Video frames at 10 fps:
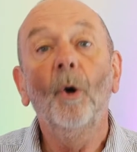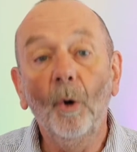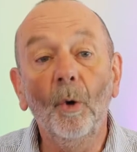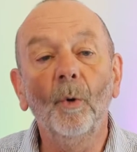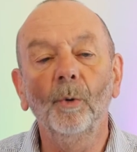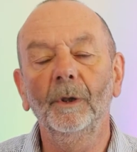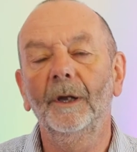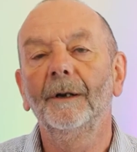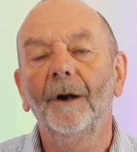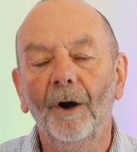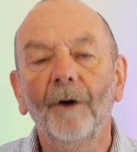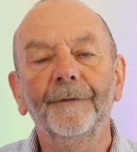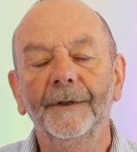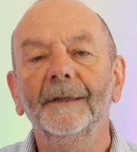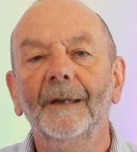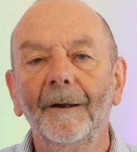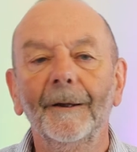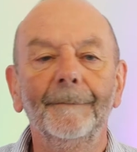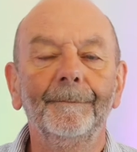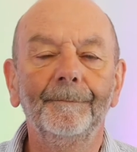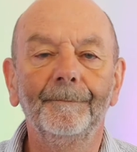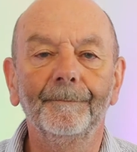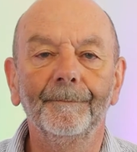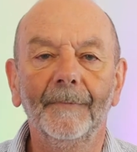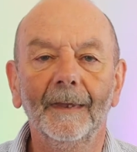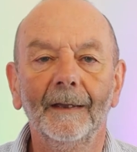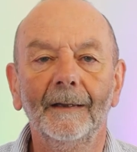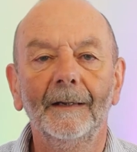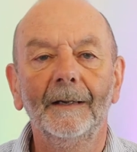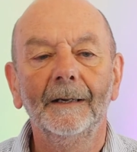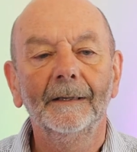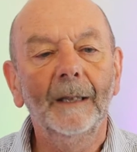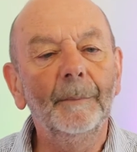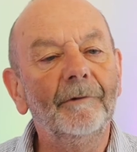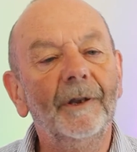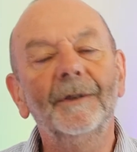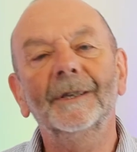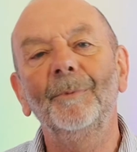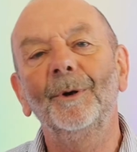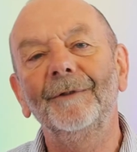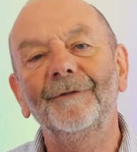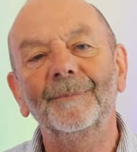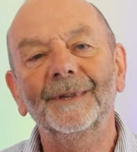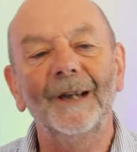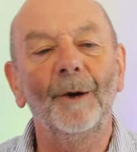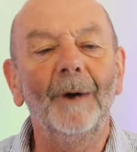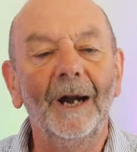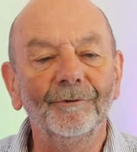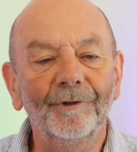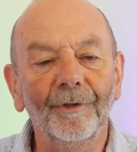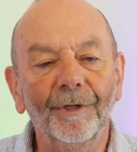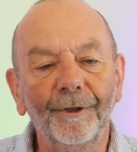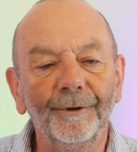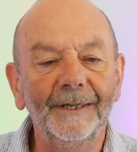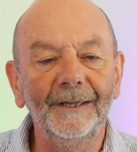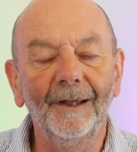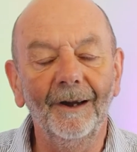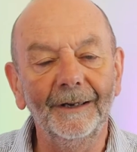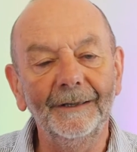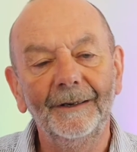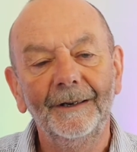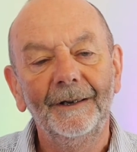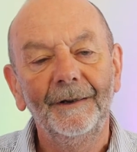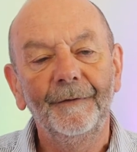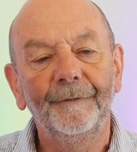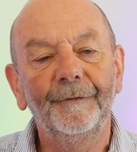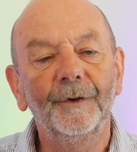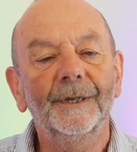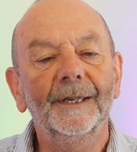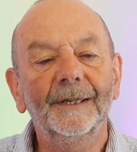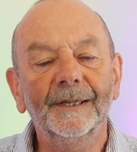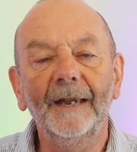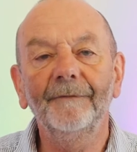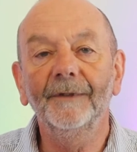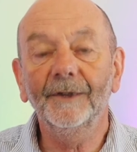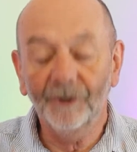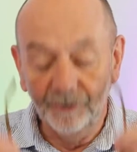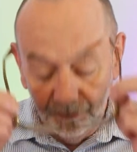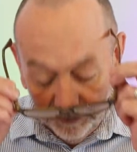all of the time. Let me read this morning from Psalm 139, verses 7 to